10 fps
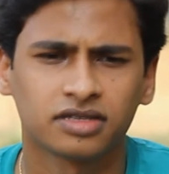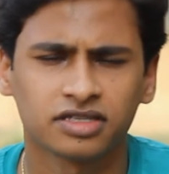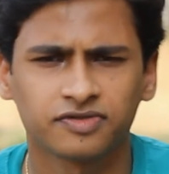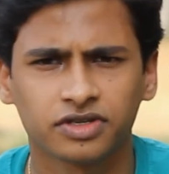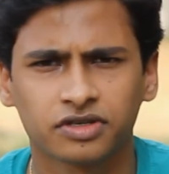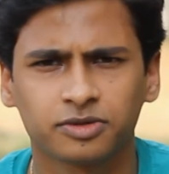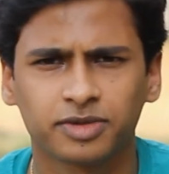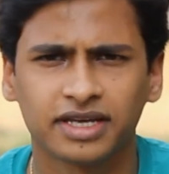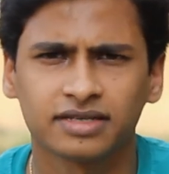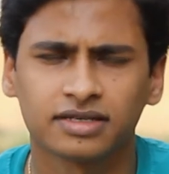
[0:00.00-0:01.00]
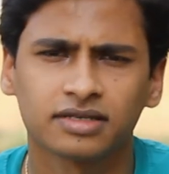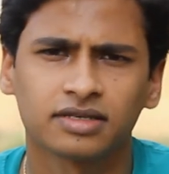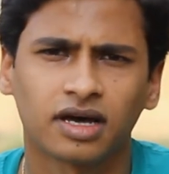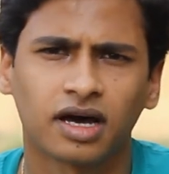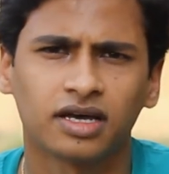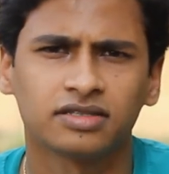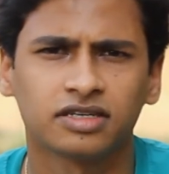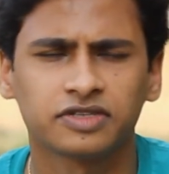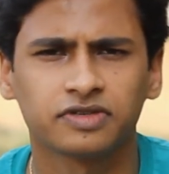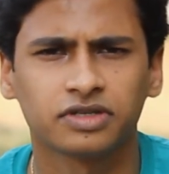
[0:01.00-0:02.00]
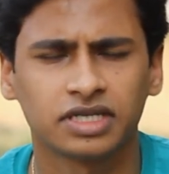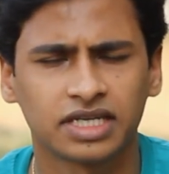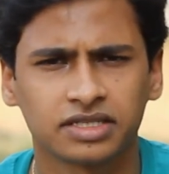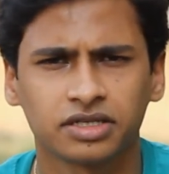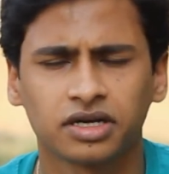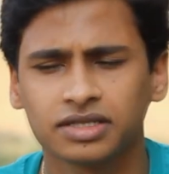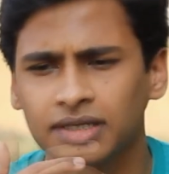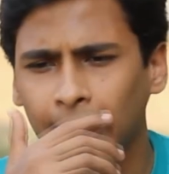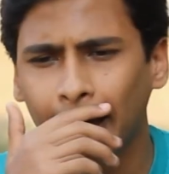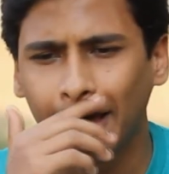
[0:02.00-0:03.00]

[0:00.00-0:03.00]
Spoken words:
search for those places, I search for the restaurants,